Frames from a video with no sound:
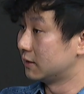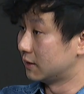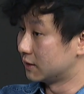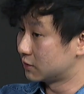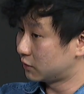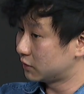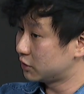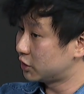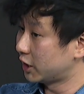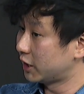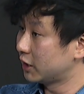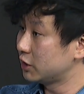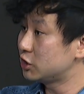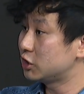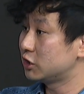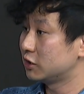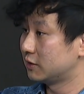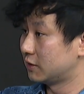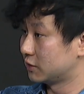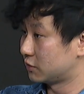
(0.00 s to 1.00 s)
this one
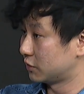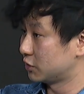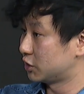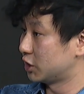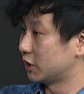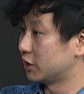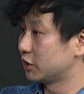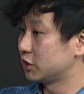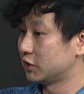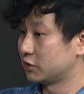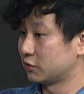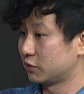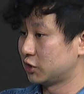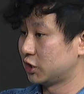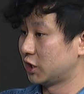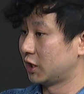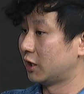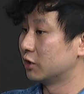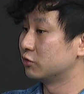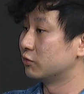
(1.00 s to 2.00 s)
change, this one change, this one
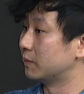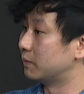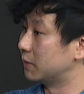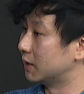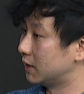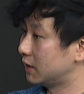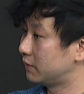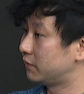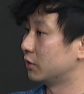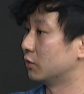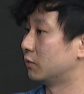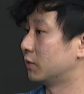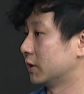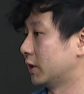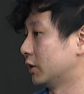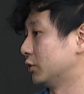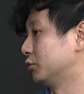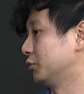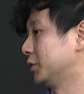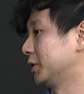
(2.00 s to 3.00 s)
change. We believe in the work
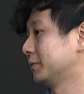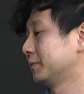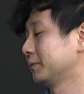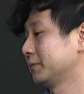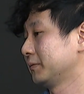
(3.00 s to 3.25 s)
they're doing.